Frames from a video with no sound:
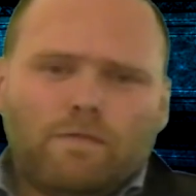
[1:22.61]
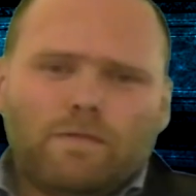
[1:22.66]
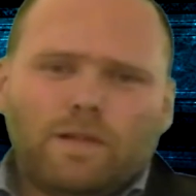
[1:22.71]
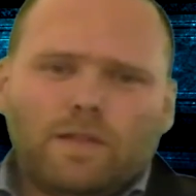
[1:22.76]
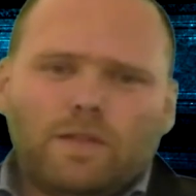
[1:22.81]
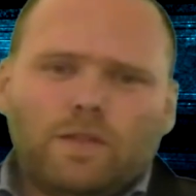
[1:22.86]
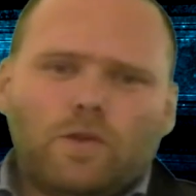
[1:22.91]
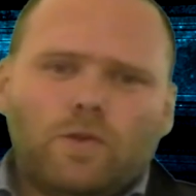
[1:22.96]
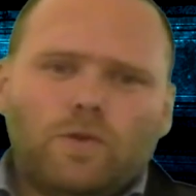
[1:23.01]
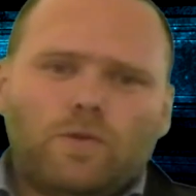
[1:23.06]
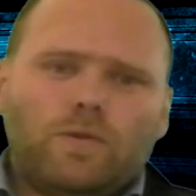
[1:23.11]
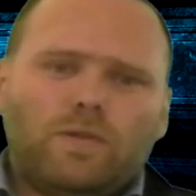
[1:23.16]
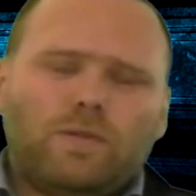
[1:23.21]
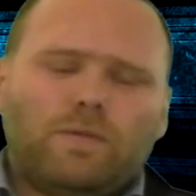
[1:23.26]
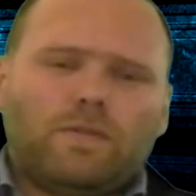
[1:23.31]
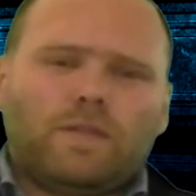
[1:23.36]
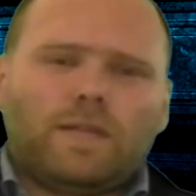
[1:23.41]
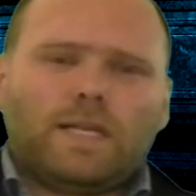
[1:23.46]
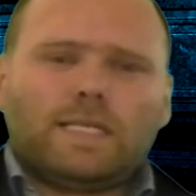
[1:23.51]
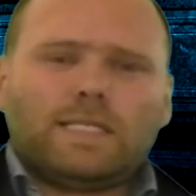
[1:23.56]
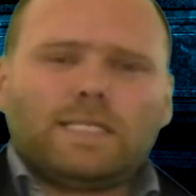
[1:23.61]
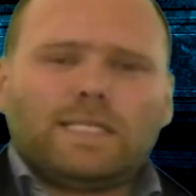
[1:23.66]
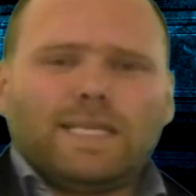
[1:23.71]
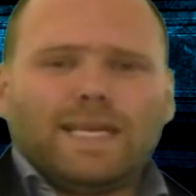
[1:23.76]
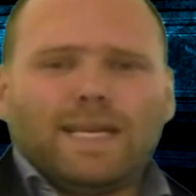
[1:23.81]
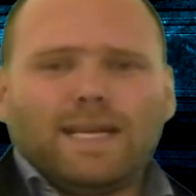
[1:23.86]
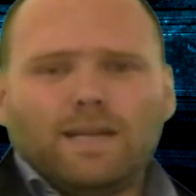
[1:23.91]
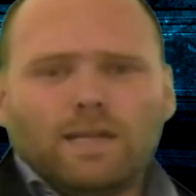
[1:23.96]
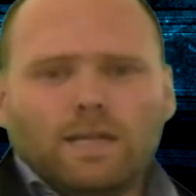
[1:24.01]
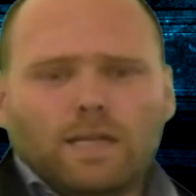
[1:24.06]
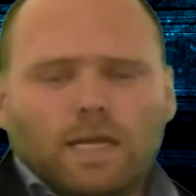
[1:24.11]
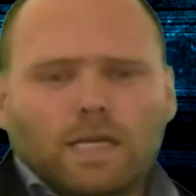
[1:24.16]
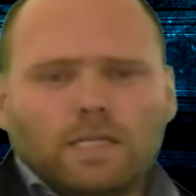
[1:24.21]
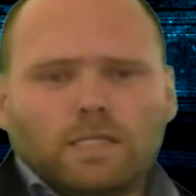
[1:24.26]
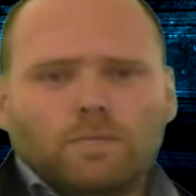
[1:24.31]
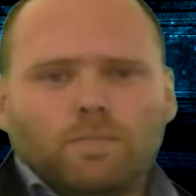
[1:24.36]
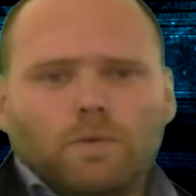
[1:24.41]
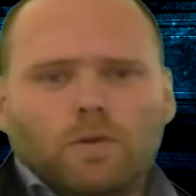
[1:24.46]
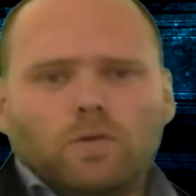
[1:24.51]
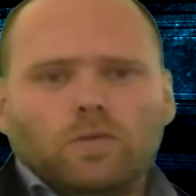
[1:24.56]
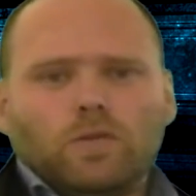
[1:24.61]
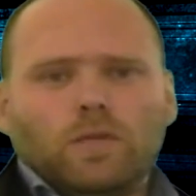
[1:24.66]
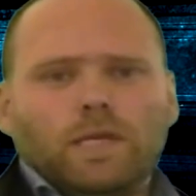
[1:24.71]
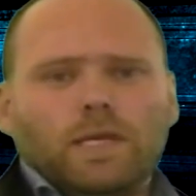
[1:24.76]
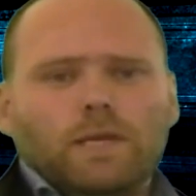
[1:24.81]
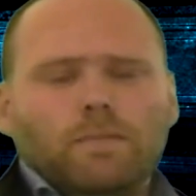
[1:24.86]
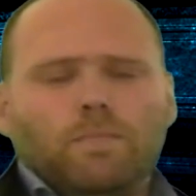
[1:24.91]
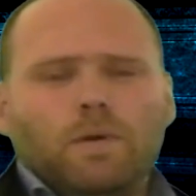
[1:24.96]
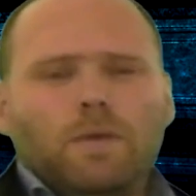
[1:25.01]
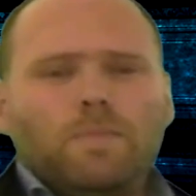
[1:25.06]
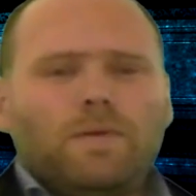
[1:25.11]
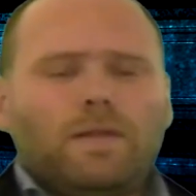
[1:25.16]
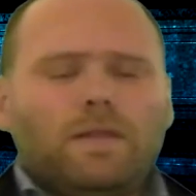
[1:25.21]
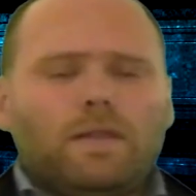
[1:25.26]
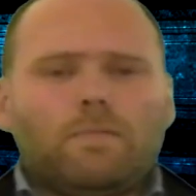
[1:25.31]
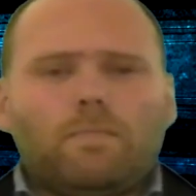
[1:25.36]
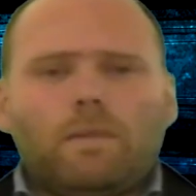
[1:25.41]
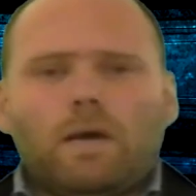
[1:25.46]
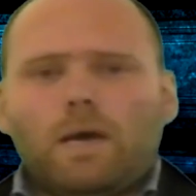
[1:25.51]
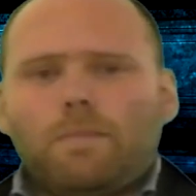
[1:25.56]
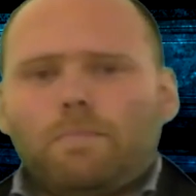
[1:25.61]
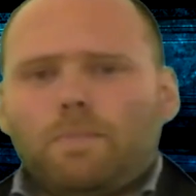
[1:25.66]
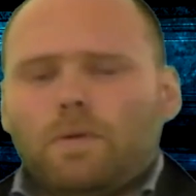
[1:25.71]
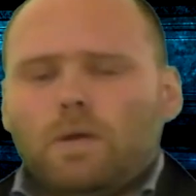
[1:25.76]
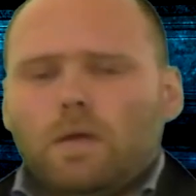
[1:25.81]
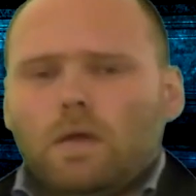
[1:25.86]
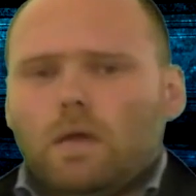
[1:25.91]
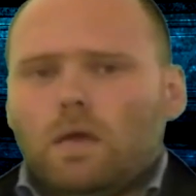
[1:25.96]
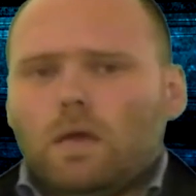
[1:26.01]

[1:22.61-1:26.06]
if they toned things down as opposed to keep bumping them up.